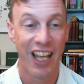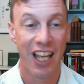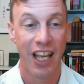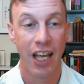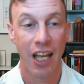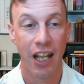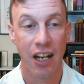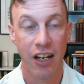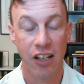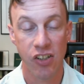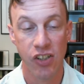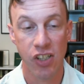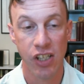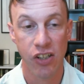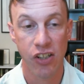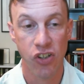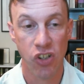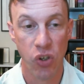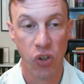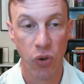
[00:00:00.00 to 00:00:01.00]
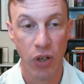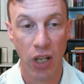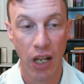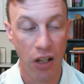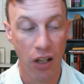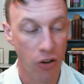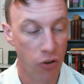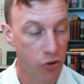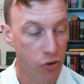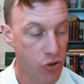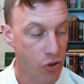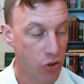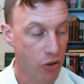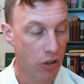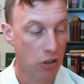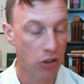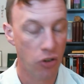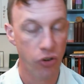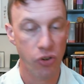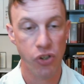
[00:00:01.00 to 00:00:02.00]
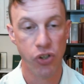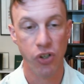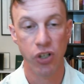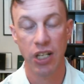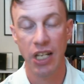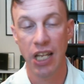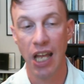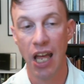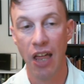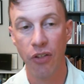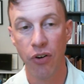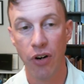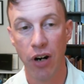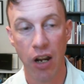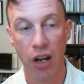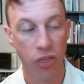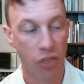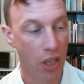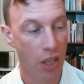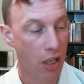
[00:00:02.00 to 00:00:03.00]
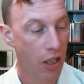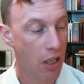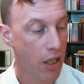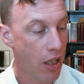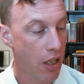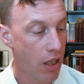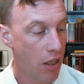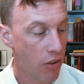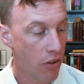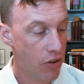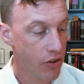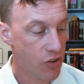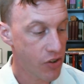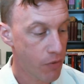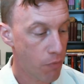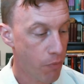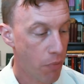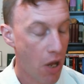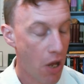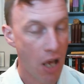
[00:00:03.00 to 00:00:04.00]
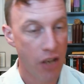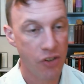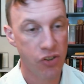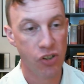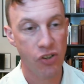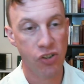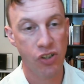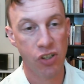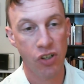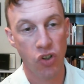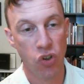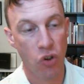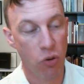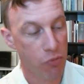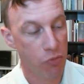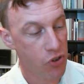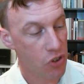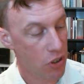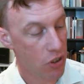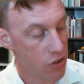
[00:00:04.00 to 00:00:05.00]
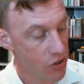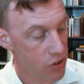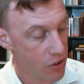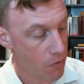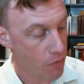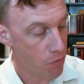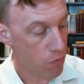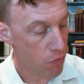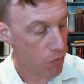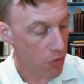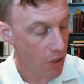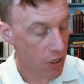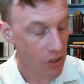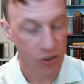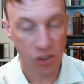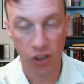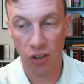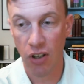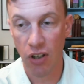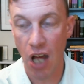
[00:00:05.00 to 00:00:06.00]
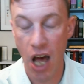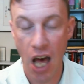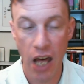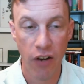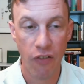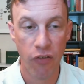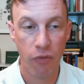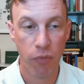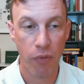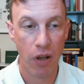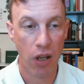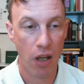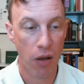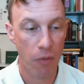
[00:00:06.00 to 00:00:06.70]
And as these two get closer and closer together, I think this imposter syndrome starts to miss a lot of uh,